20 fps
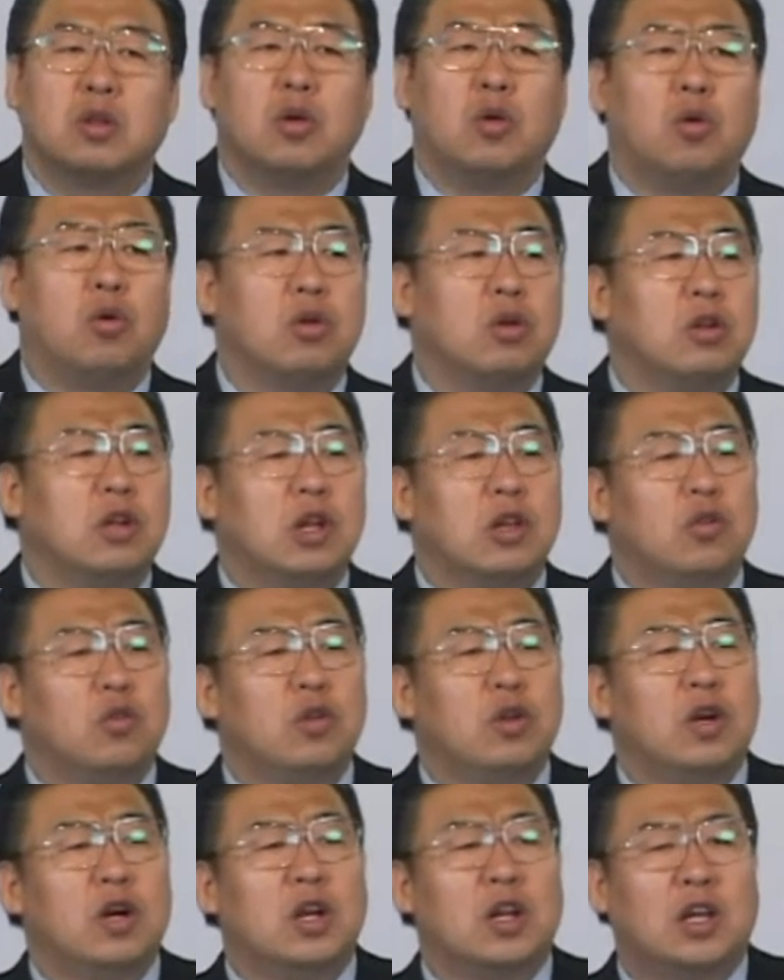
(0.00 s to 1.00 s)
We
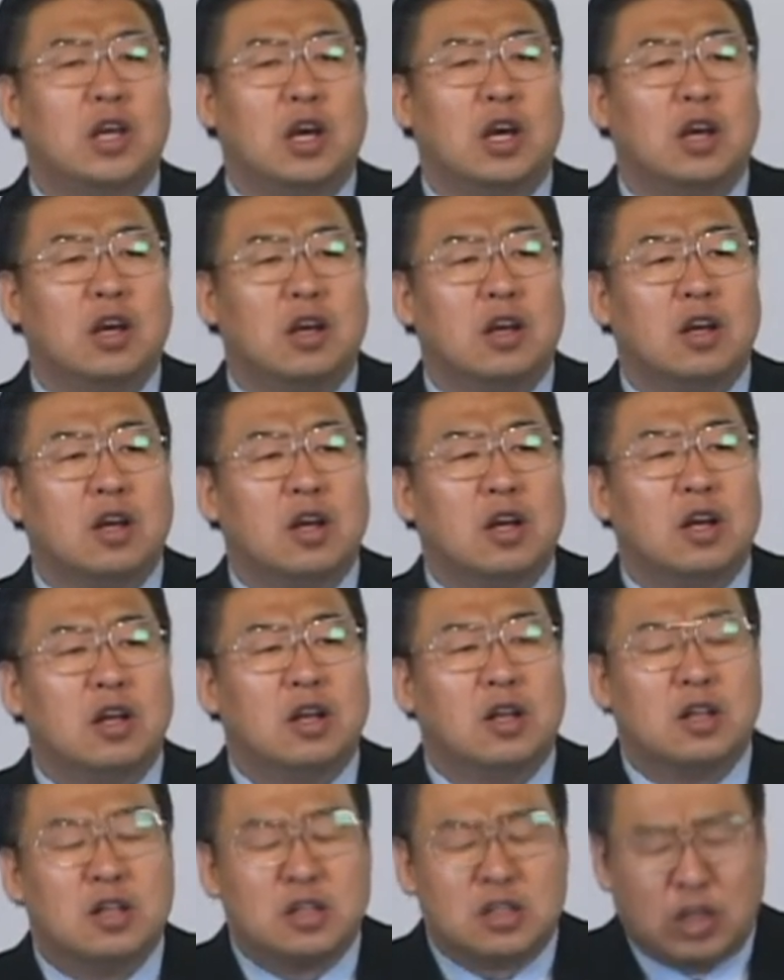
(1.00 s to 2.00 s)
must treat our
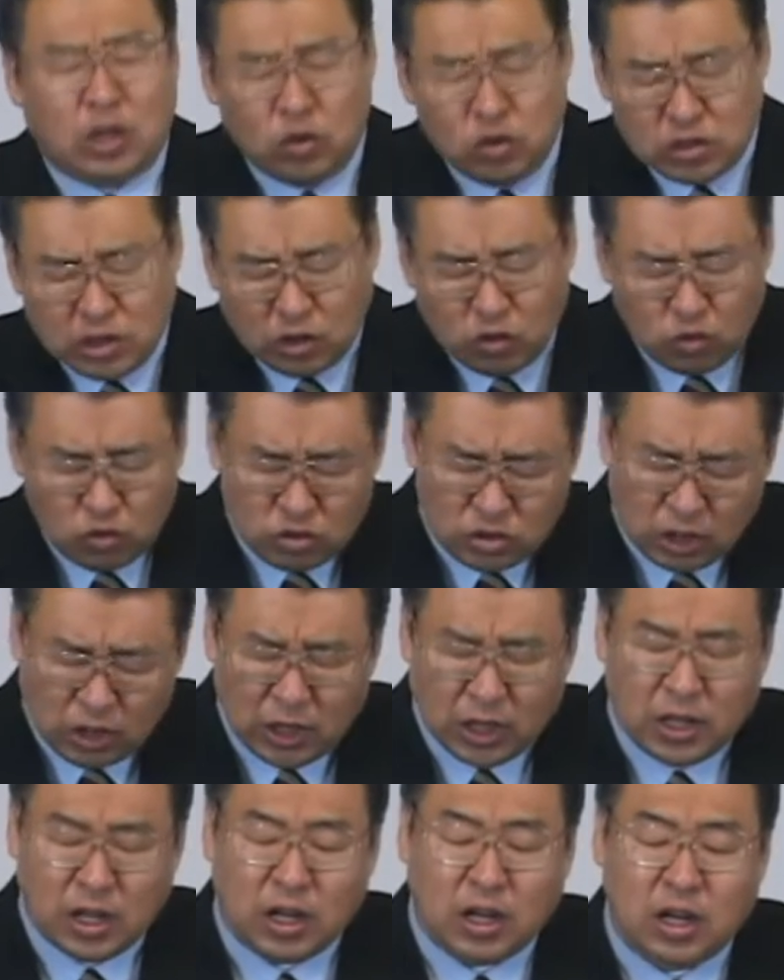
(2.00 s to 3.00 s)
parents right